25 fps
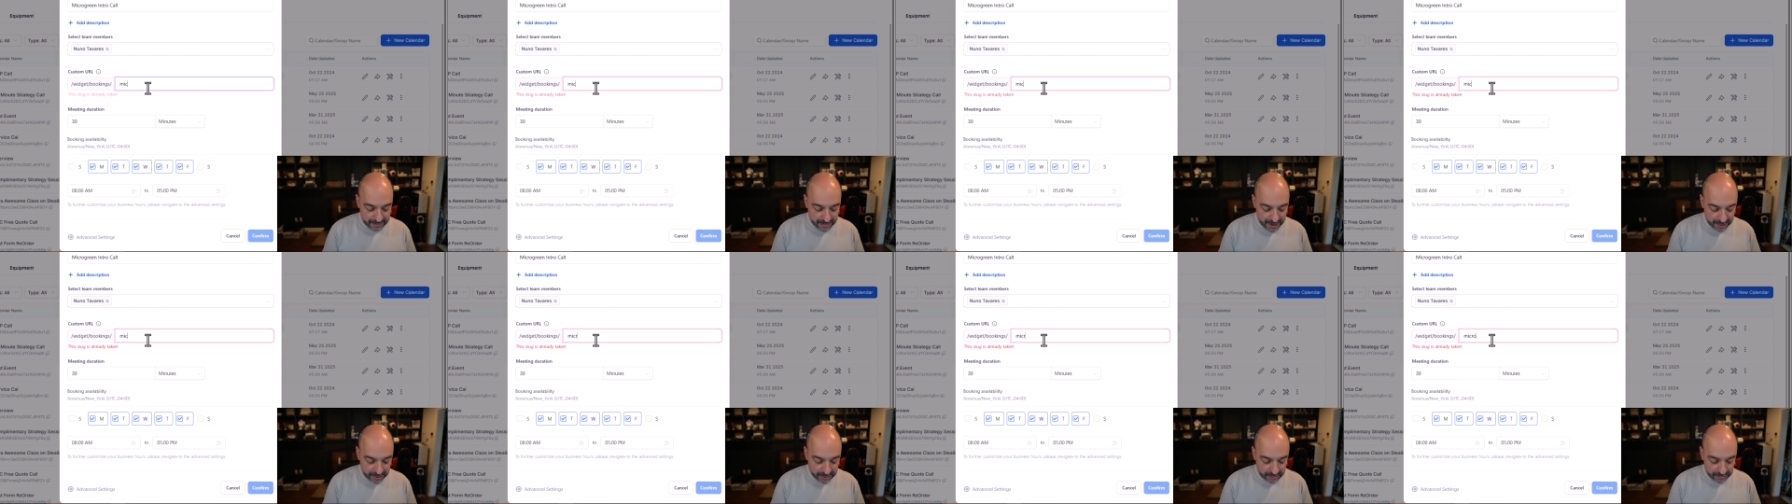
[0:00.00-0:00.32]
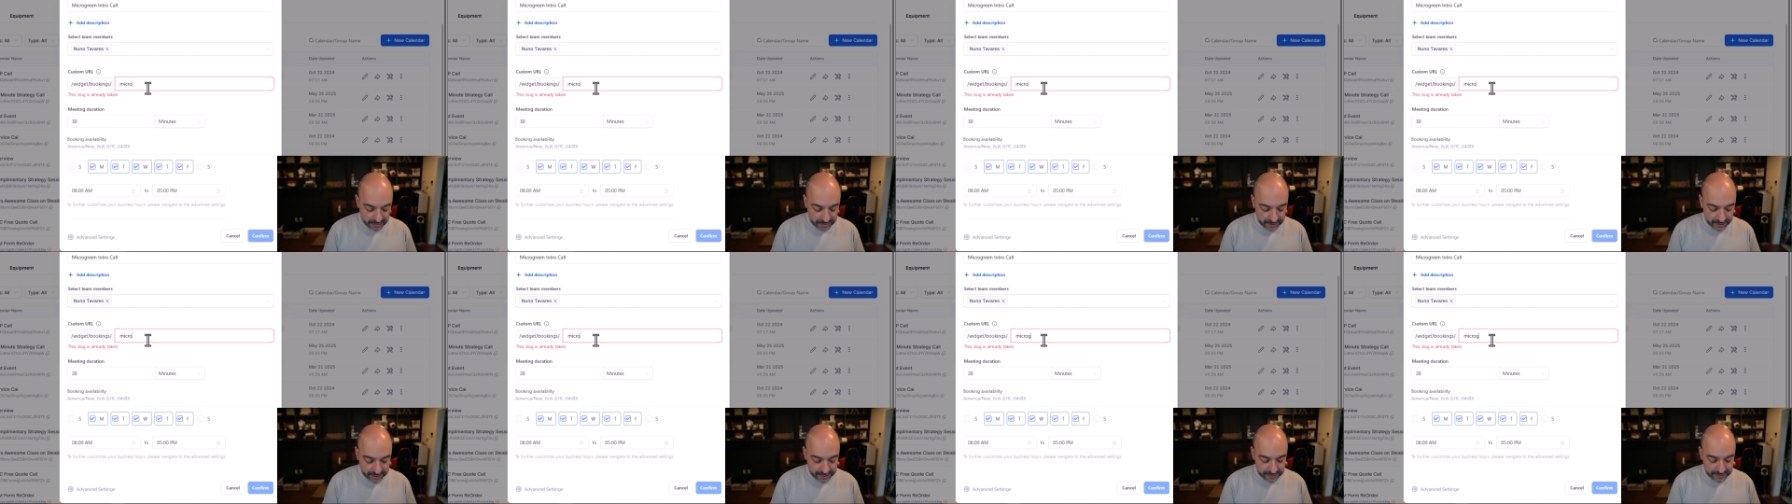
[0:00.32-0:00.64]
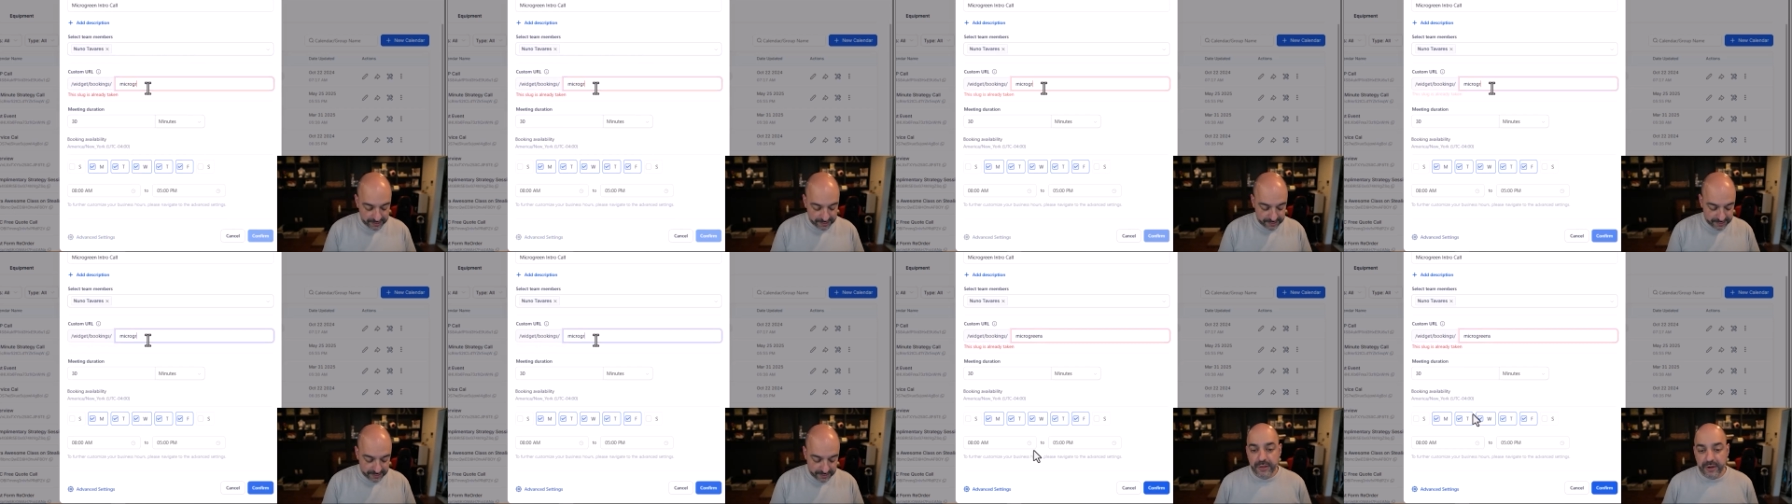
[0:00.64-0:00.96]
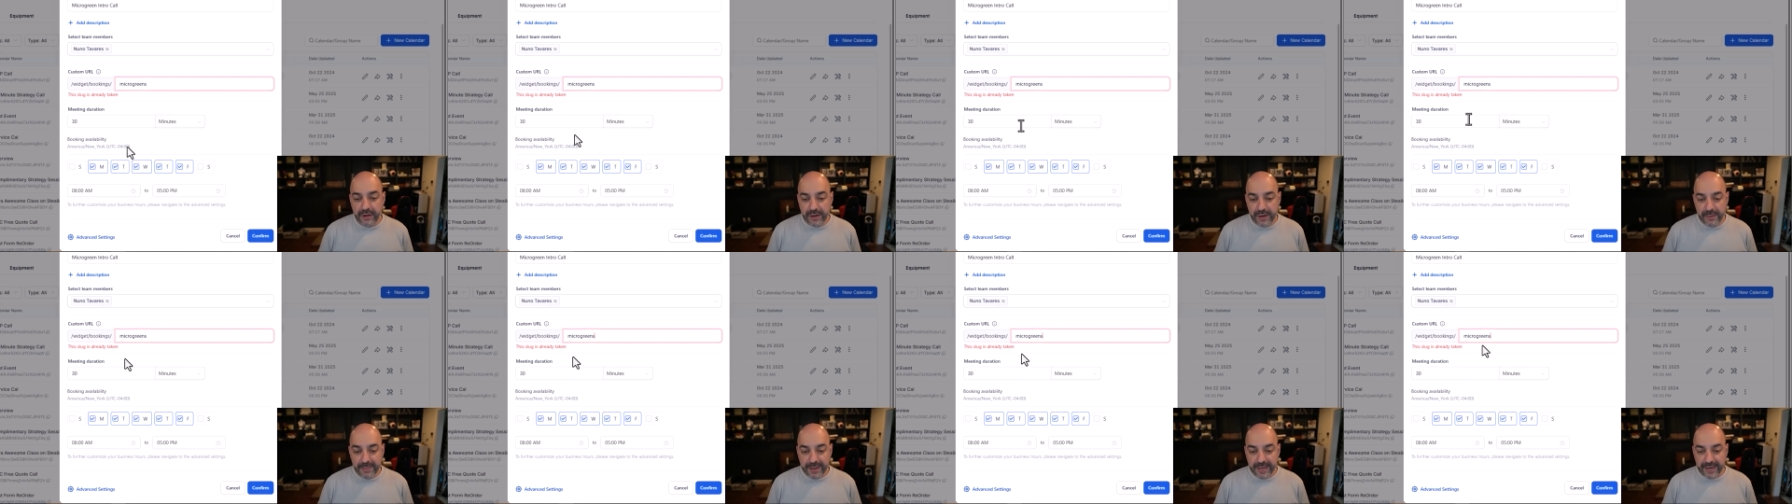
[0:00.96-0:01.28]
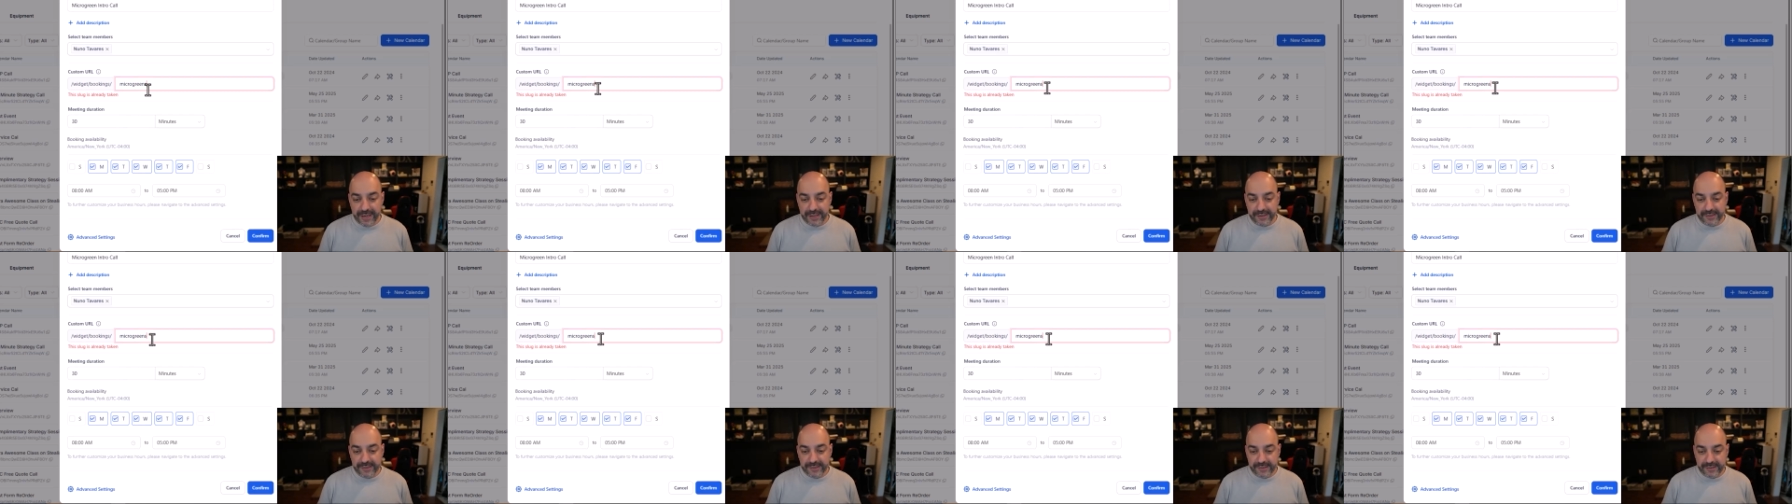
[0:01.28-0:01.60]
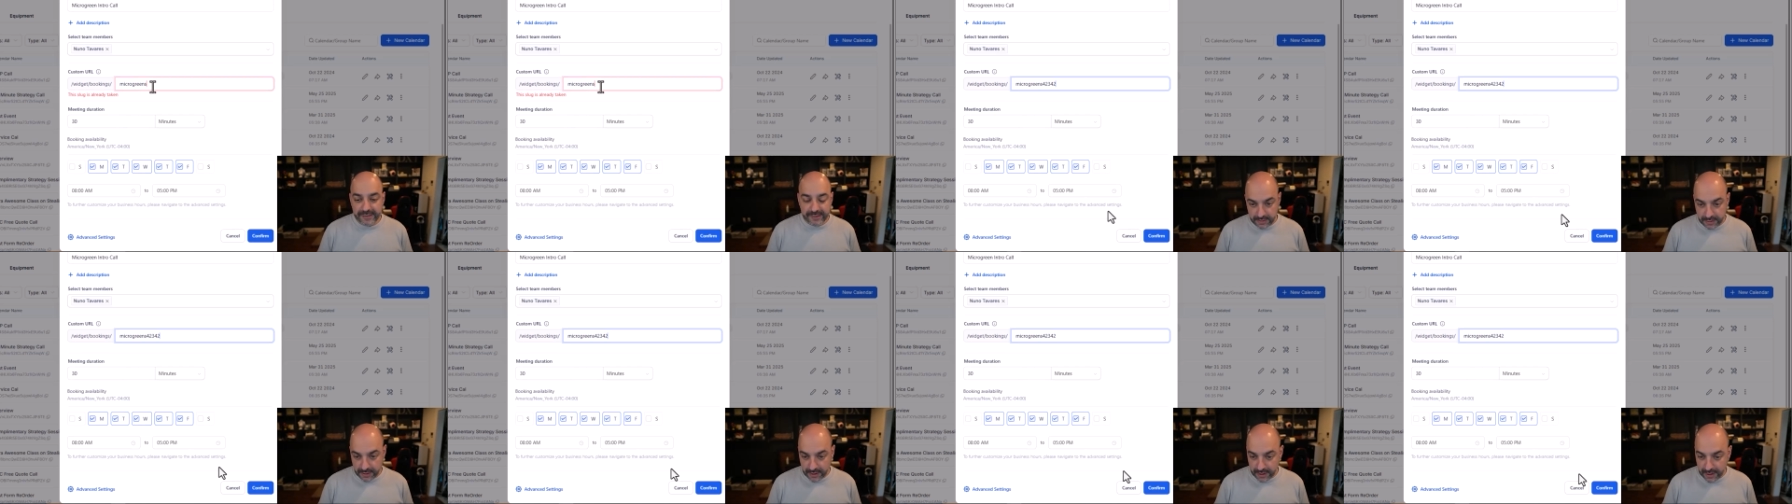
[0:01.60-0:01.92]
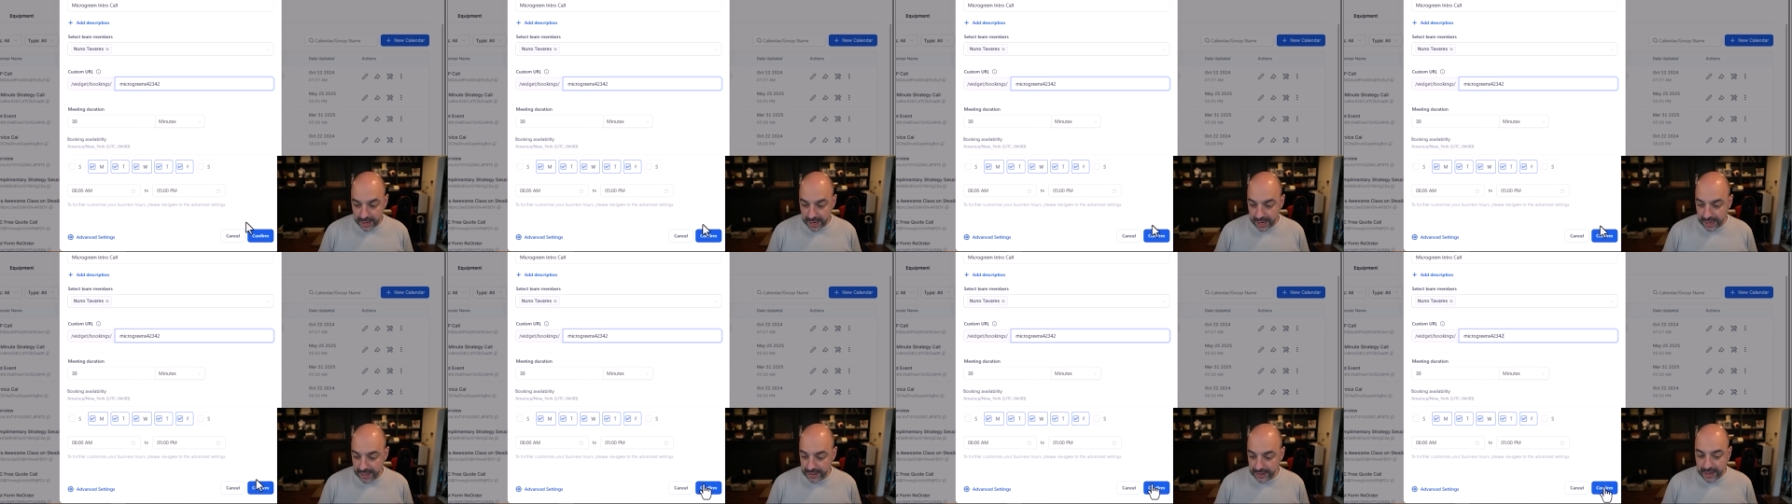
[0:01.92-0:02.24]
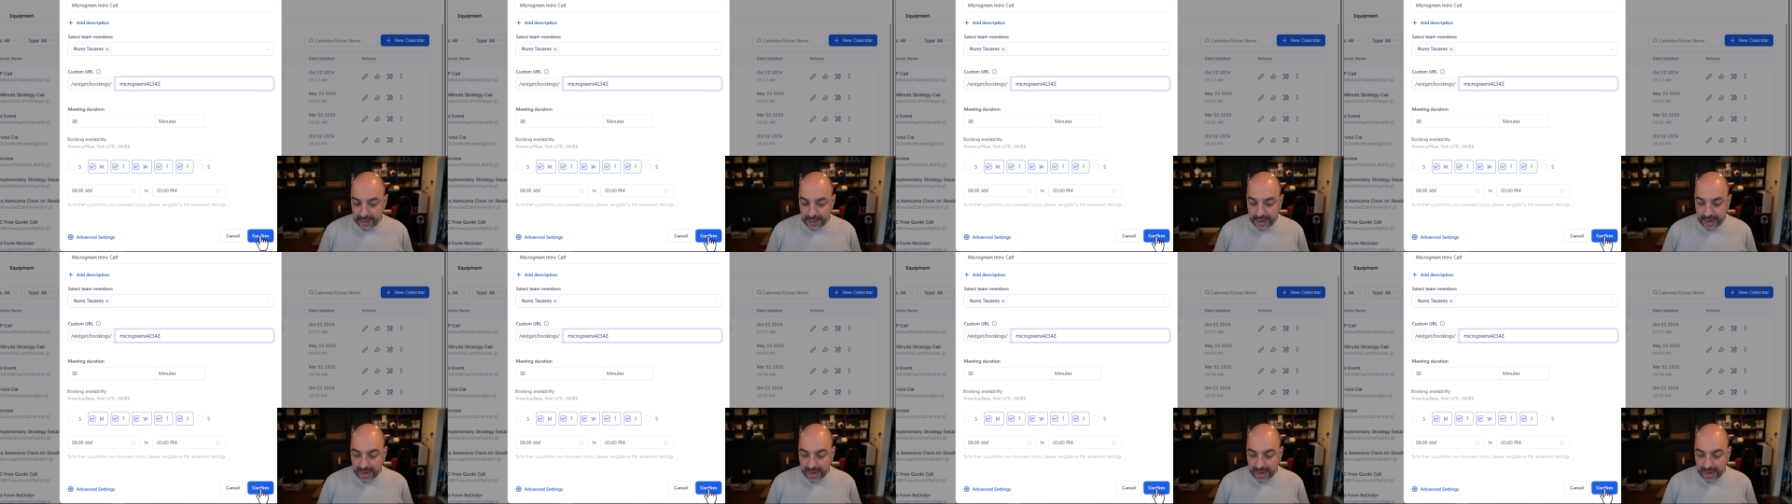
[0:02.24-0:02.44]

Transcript: microgreens, 30 minutes. All right.